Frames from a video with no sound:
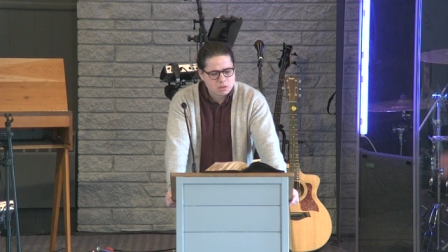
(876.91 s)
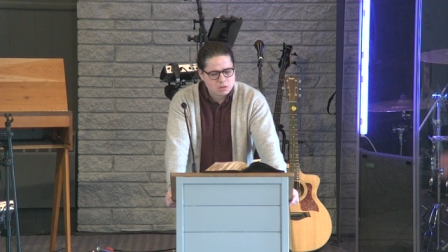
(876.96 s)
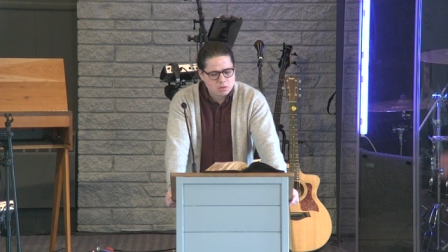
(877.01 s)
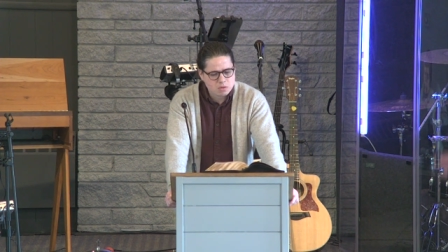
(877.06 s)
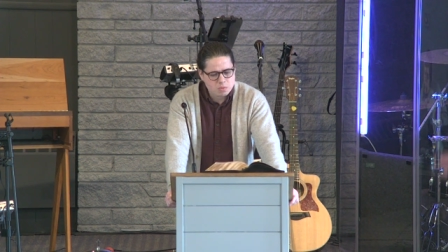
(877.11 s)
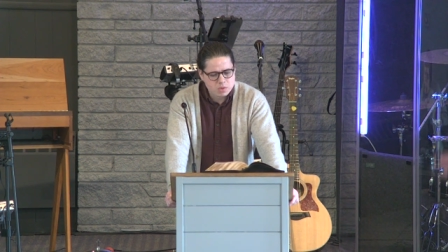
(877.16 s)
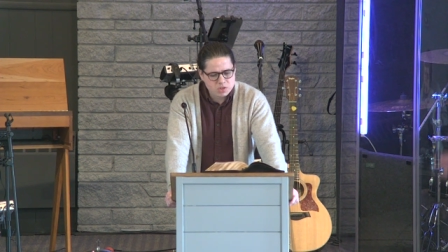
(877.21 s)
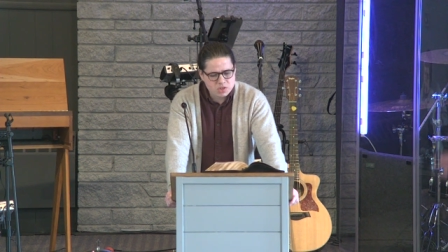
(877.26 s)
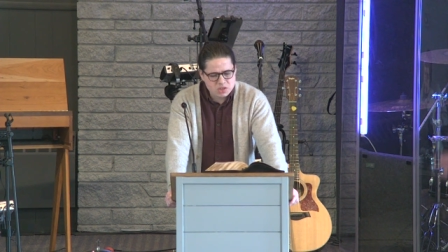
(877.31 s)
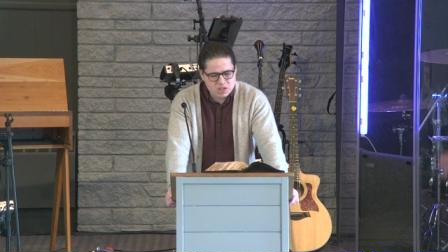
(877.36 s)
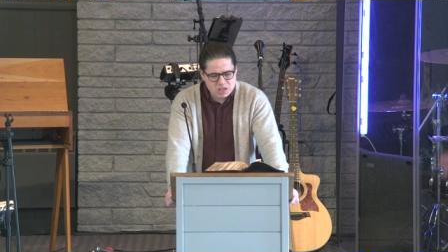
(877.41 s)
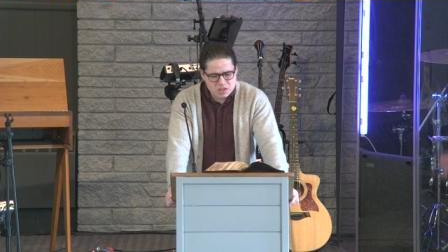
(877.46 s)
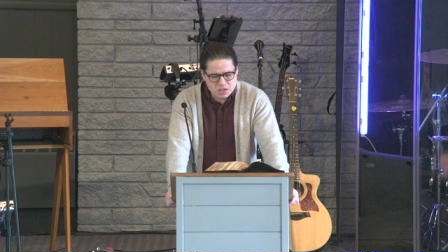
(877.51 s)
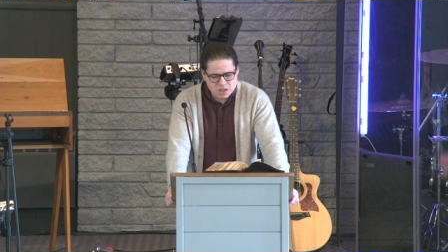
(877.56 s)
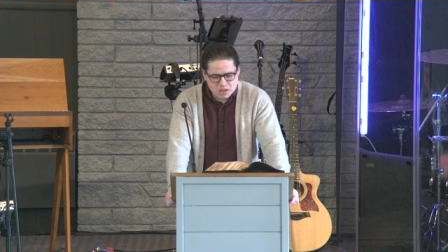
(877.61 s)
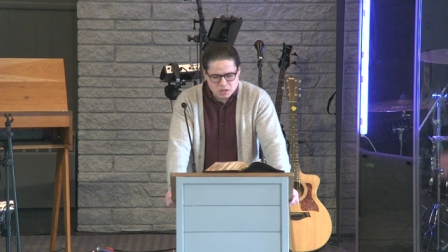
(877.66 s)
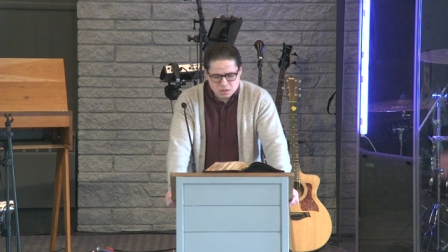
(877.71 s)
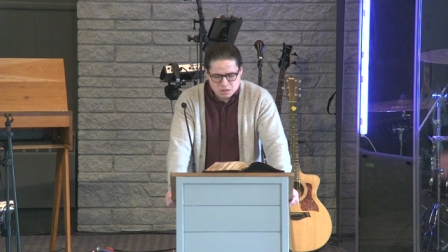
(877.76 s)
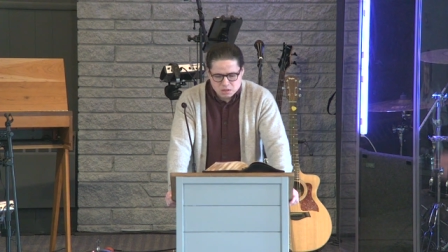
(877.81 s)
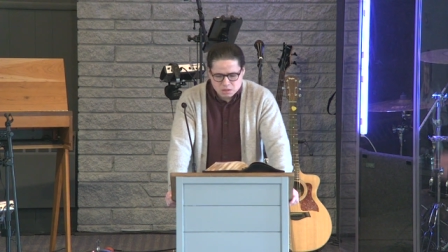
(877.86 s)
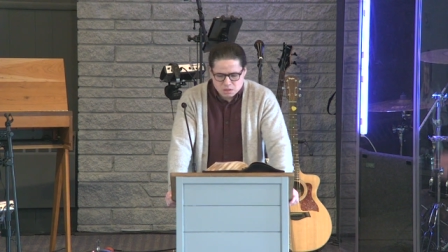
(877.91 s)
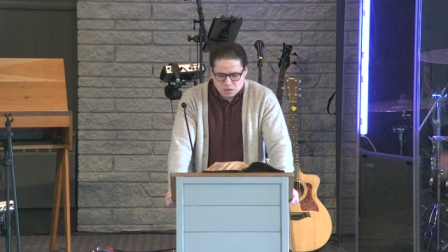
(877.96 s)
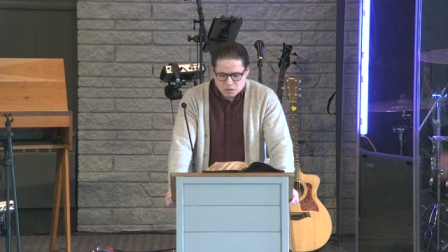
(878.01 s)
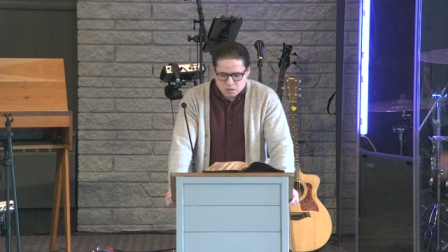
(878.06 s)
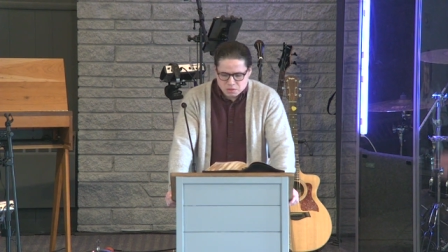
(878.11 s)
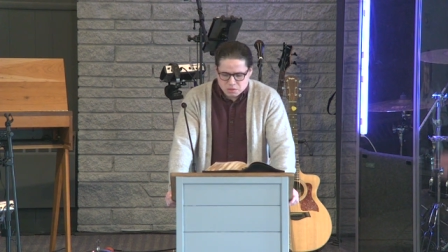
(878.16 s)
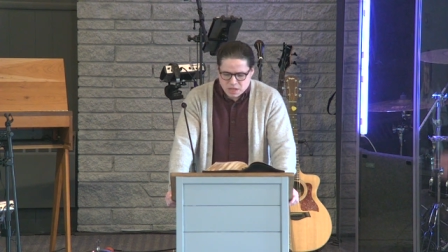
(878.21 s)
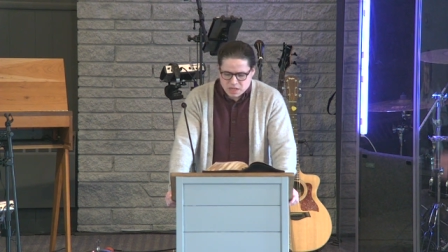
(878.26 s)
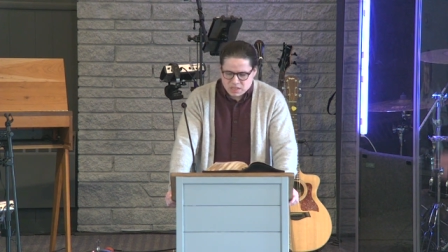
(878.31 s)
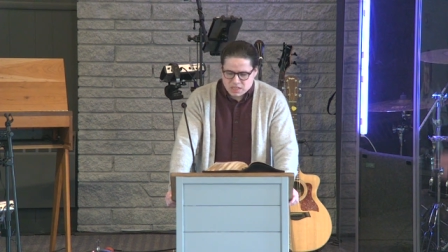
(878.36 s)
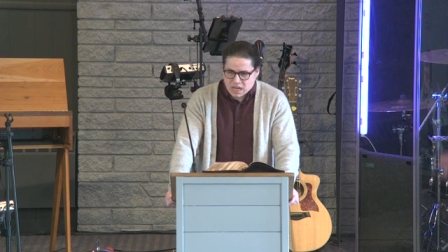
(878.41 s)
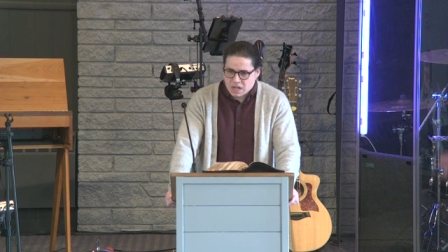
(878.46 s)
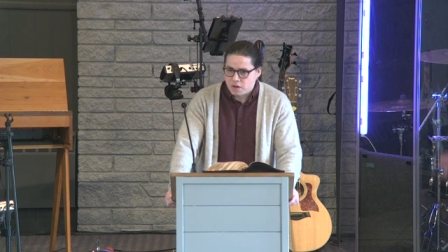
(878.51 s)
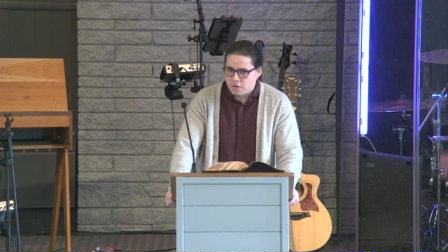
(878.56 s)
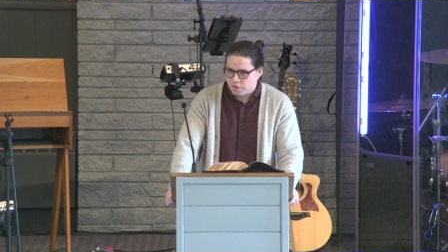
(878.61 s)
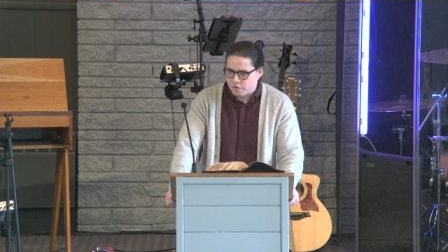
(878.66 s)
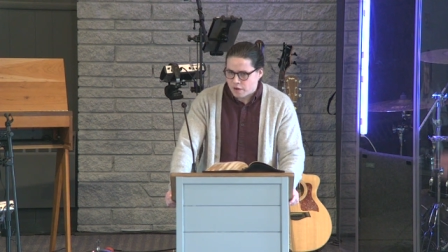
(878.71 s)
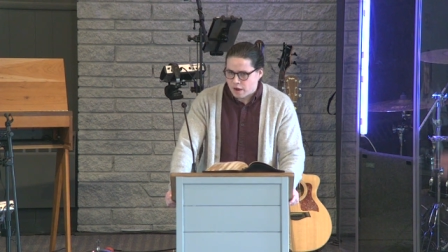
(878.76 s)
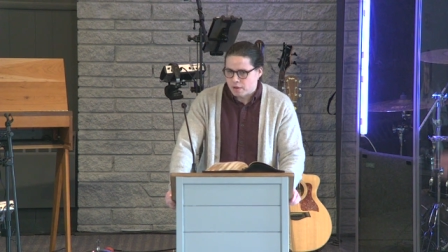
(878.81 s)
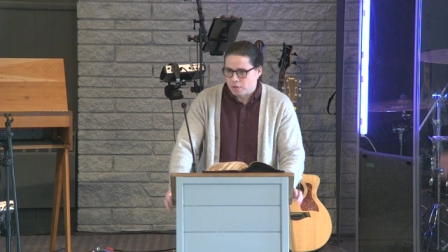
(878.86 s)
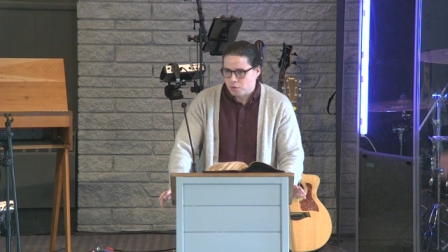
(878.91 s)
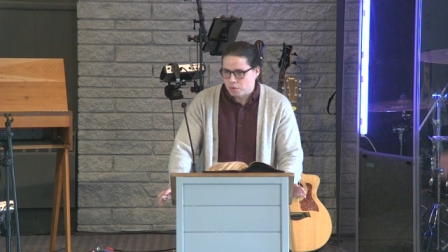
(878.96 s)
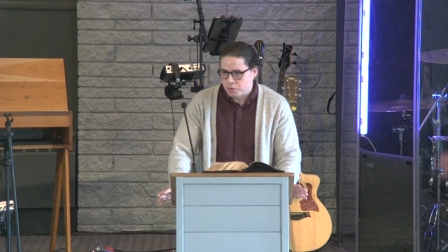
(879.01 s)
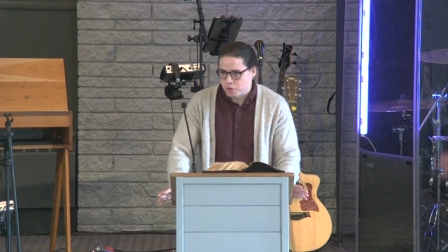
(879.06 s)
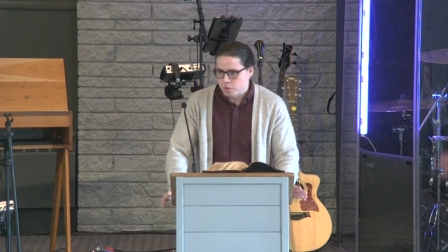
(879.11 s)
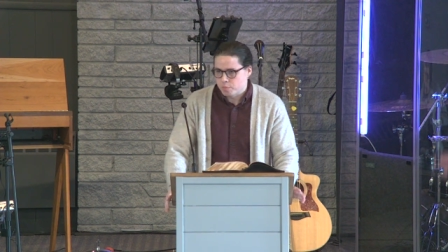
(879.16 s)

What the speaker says: We see that they didn't follow their